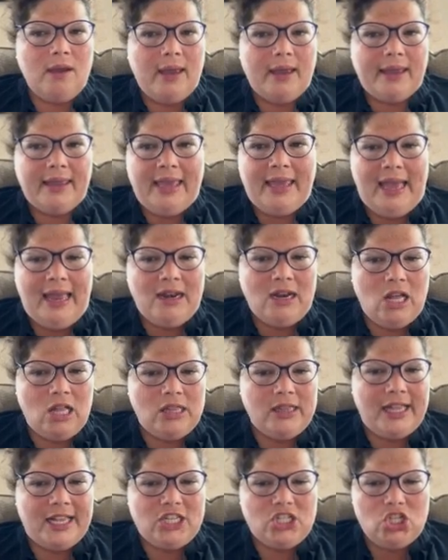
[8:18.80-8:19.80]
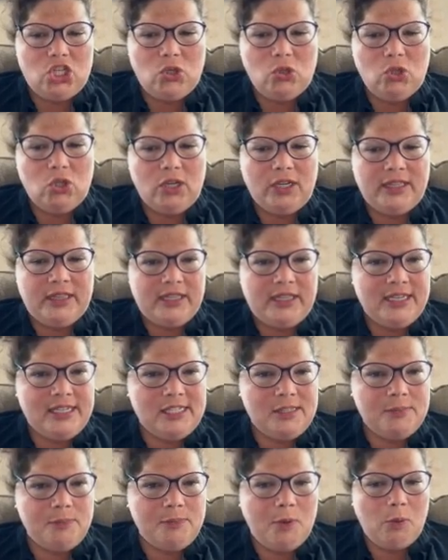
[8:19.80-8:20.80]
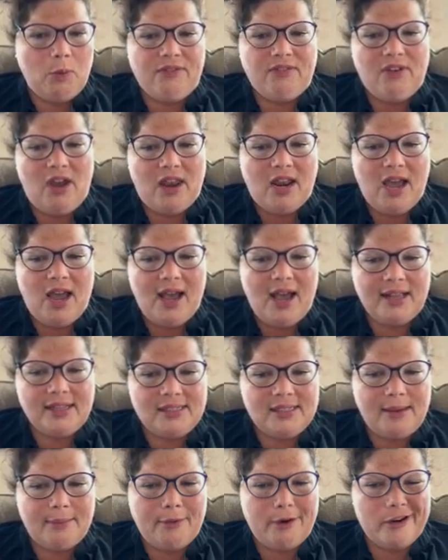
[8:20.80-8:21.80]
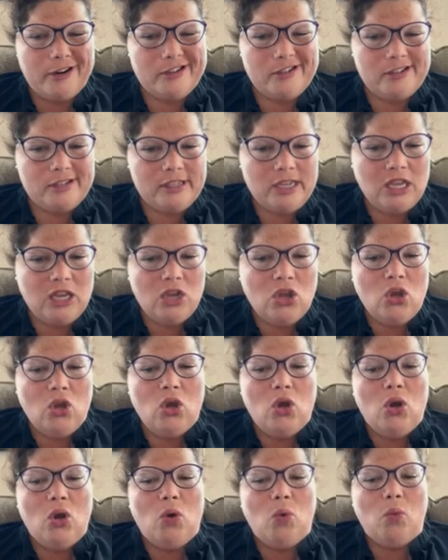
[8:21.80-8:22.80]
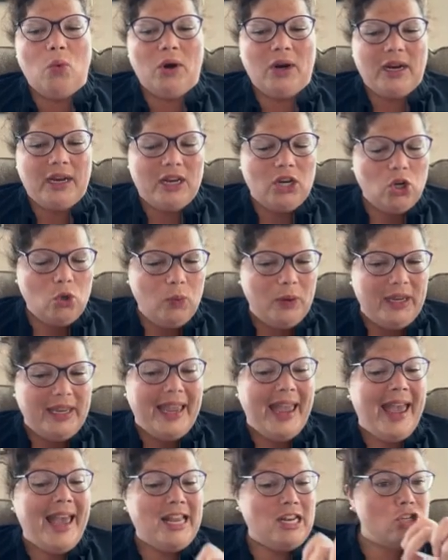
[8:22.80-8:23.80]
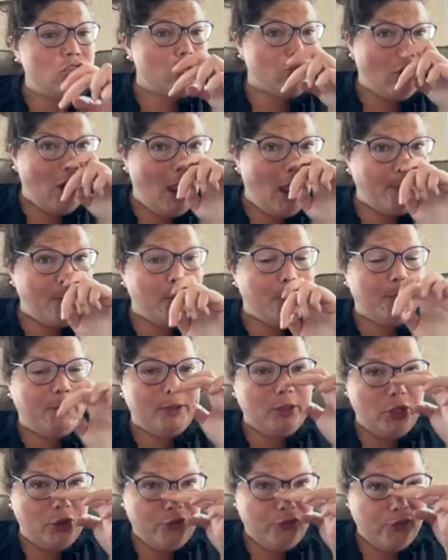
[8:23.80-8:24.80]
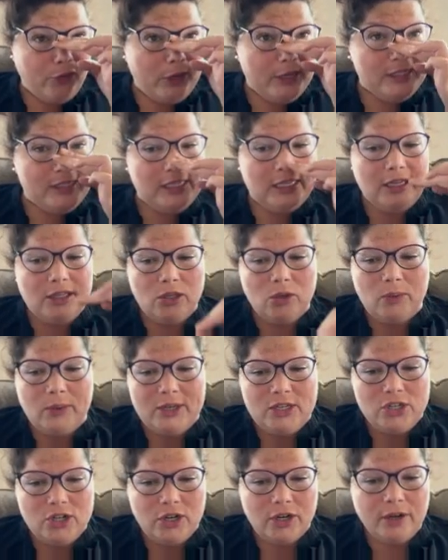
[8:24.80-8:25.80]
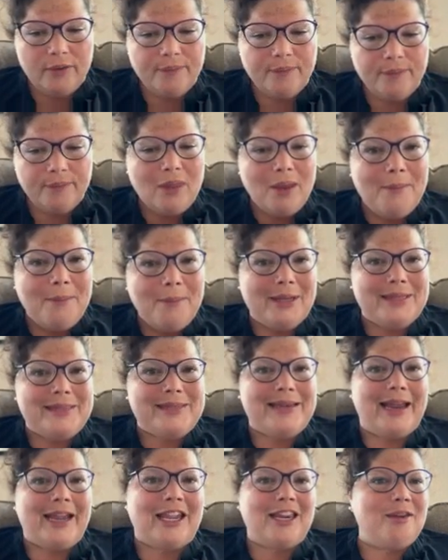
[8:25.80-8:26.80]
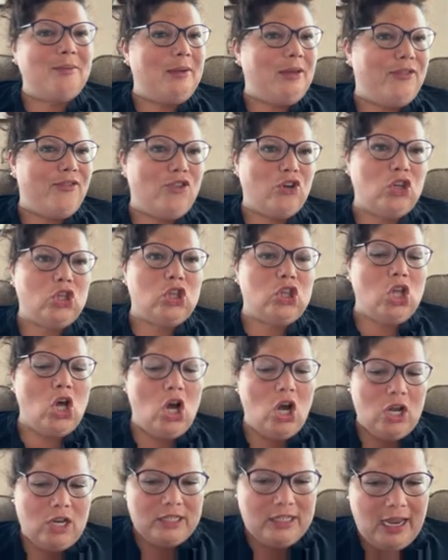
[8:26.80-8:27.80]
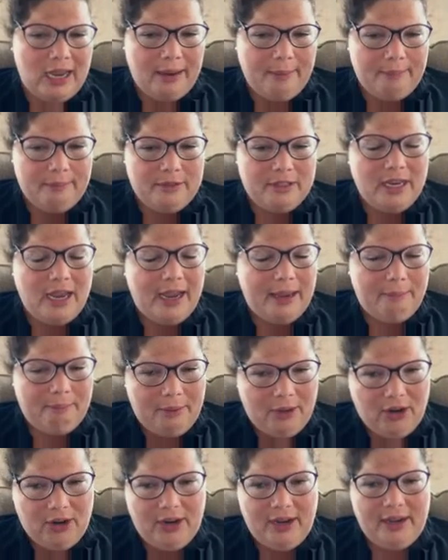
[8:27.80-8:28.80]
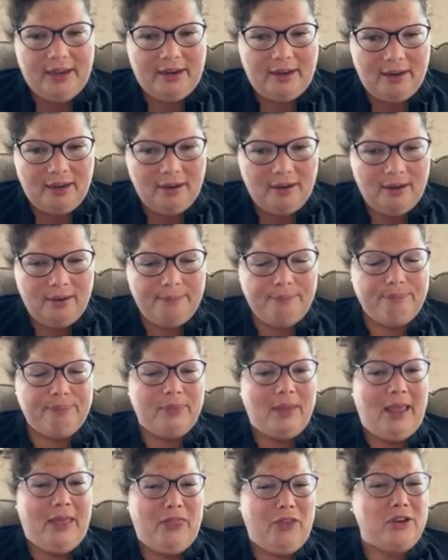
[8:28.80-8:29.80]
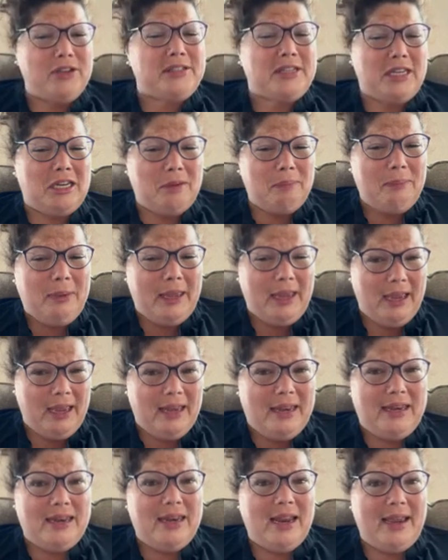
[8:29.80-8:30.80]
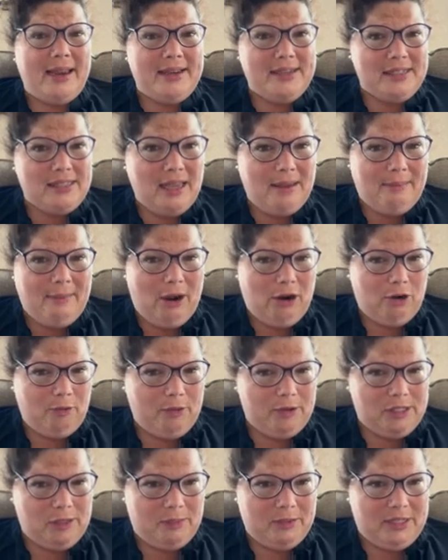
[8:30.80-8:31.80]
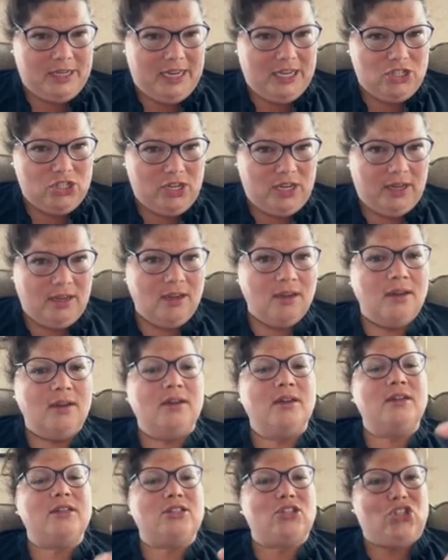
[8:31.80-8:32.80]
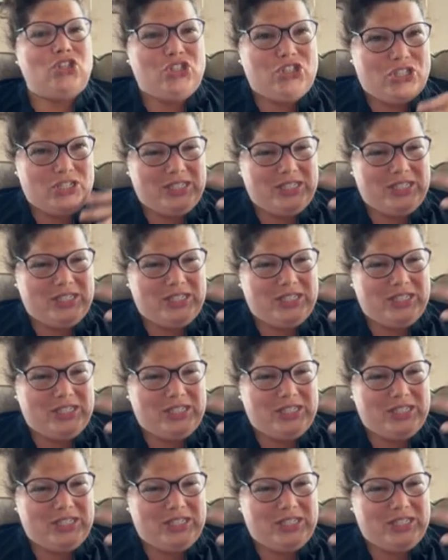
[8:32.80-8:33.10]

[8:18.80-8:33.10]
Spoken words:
Again, I'll let you look at this, but we've got hot summers. We can drop below freezing in the winter, but it's not going to be for a long time period. And there's going to be a nice amount of precipitation to